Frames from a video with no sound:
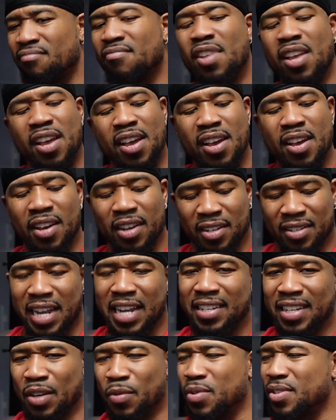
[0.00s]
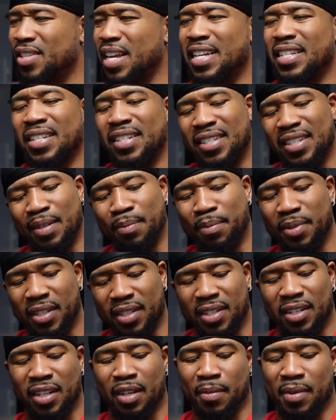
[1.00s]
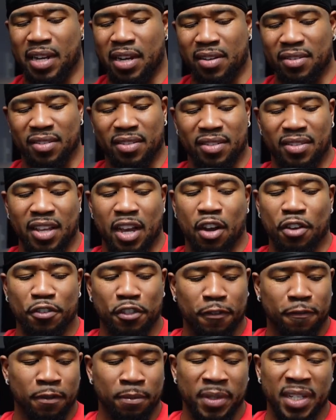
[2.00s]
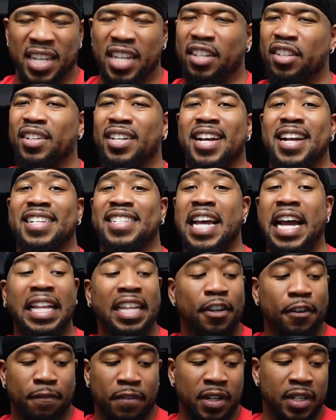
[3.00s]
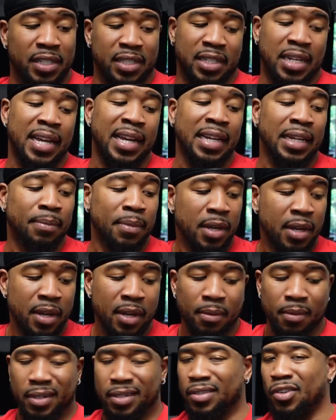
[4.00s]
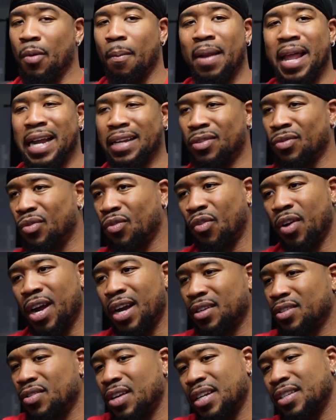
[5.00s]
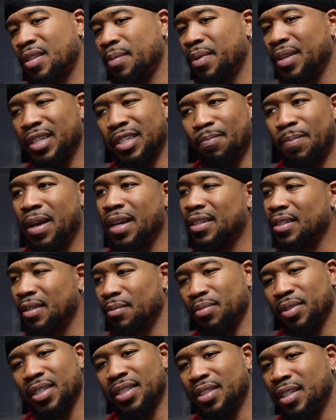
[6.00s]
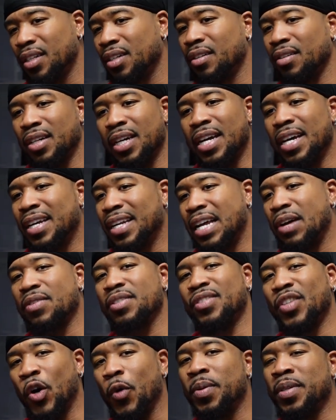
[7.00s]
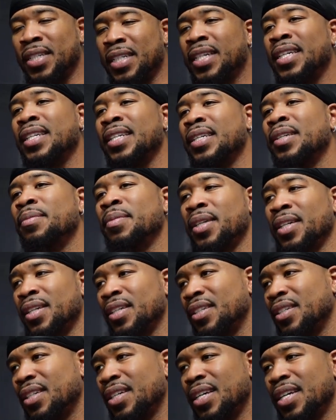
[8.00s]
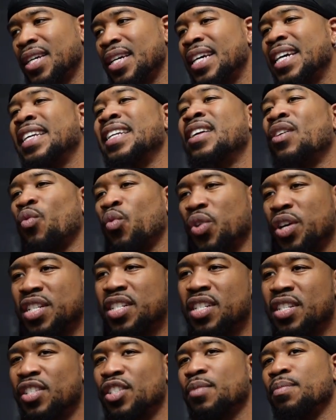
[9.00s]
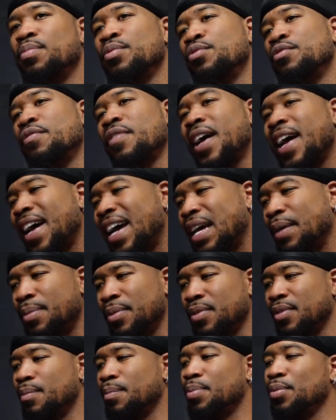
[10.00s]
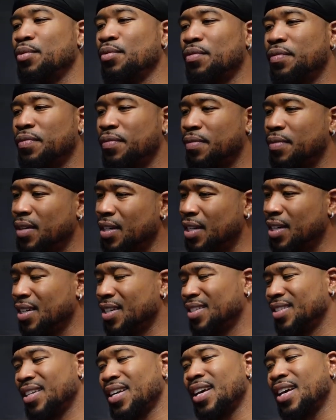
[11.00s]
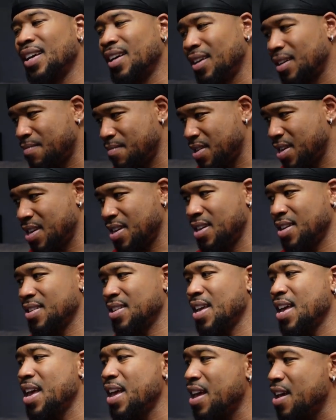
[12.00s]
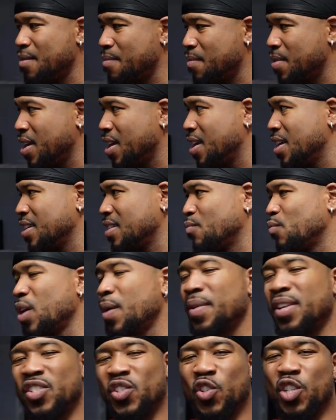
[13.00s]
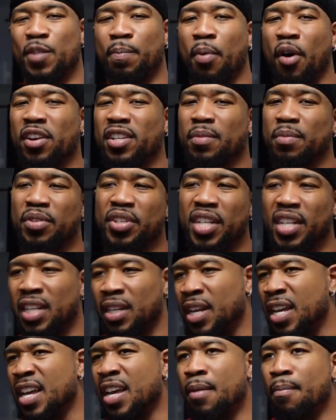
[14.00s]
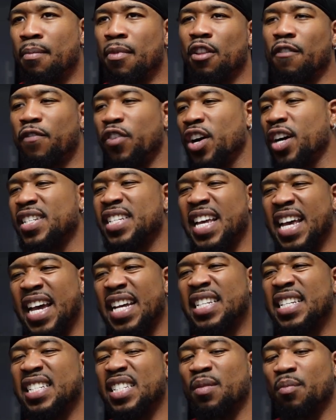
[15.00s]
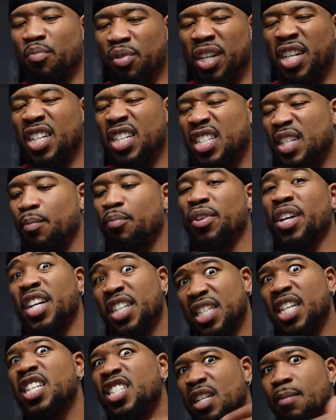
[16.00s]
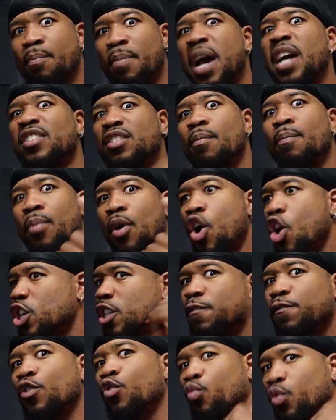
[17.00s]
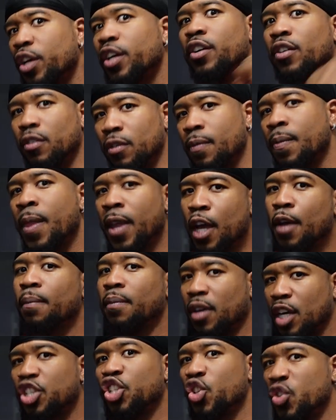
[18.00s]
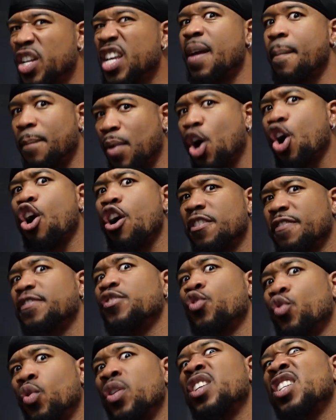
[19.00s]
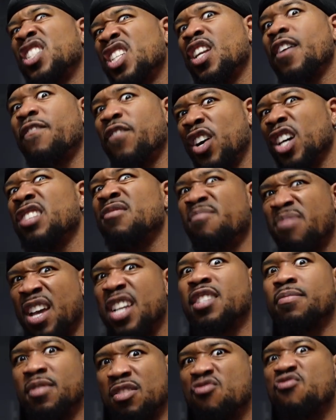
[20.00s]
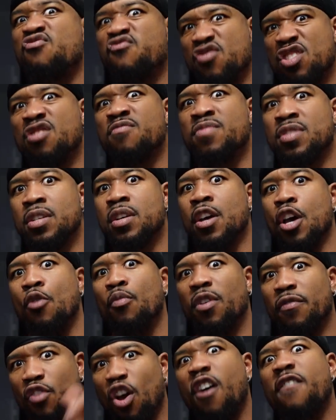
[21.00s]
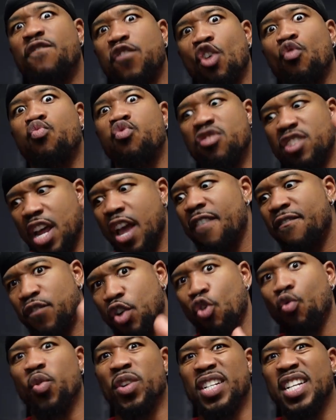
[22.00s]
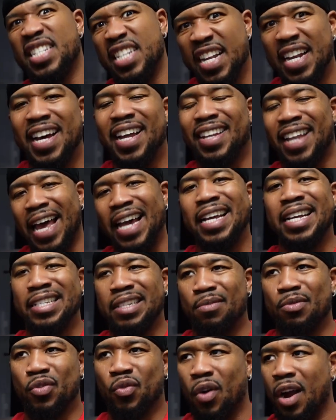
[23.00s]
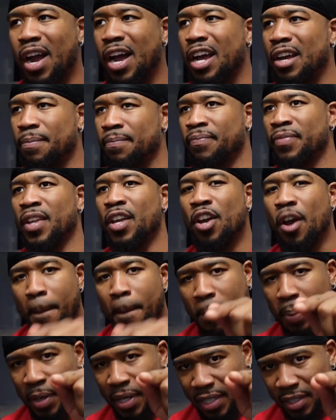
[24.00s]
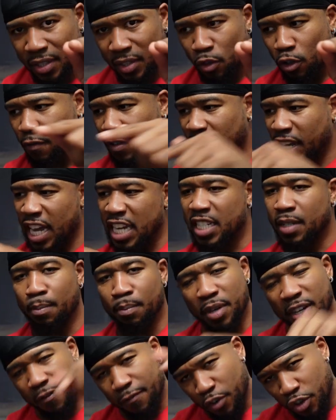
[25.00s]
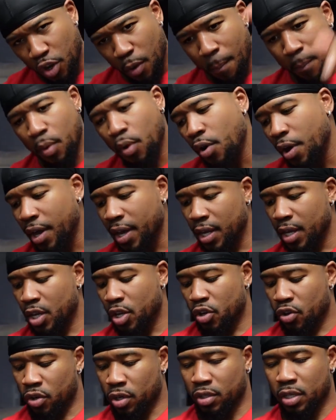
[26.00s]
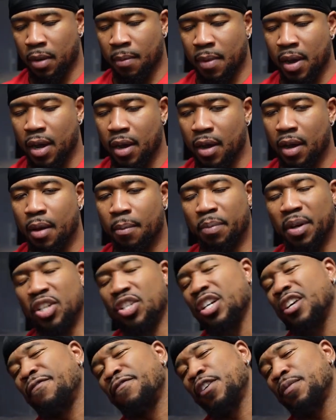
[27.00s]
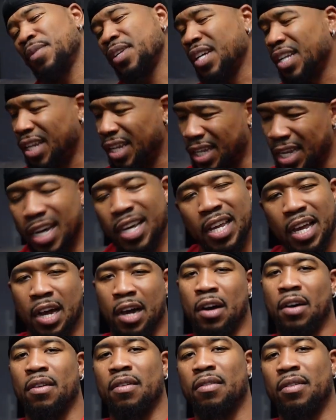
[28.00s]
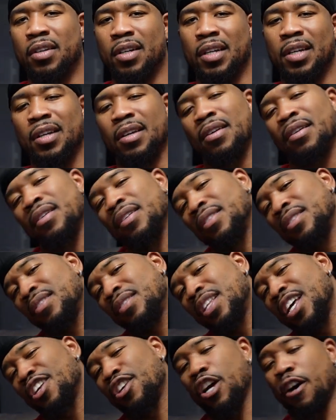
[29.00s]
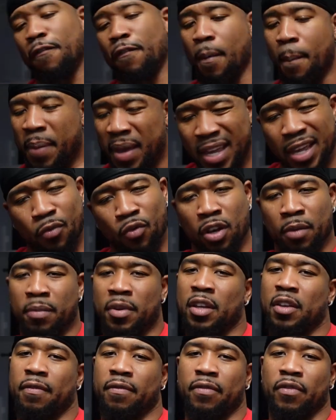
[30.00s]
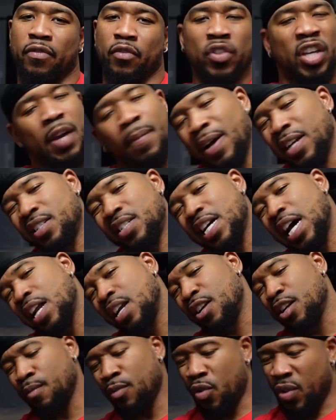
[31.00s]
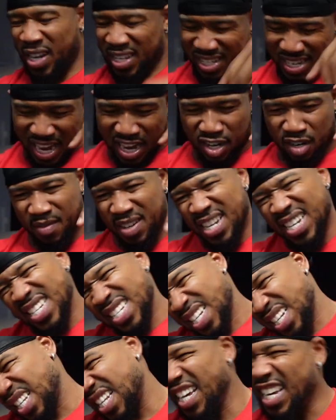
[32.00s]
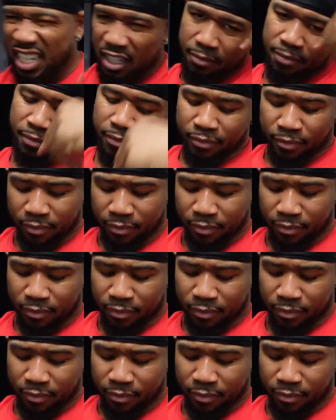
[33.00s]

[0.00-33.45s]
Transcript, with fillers: Yeah, like, it was nice to see Big Tigger, man. That was nostalgic for me. He looked exactly the fucking same. But you know, black on crack, so that's to be expected. But still, that was dope seeing him, man. And then Russ in the booth, Ab in the booth. Yeah, man. Yeah, man. Maybe this will spark some shit in motherfuckers' asses to bring bring attention back to bars for real. Because you need bars if you going into the fucking basement. You feel me? But if y'all fuck with that, fuck with this, like and subscribe. Push notification button for your boy. You know what I'm talking about? Patreon family, love y'all. Thank y'all for being with me. Think about signing up, go ahead and sign up. It is lit.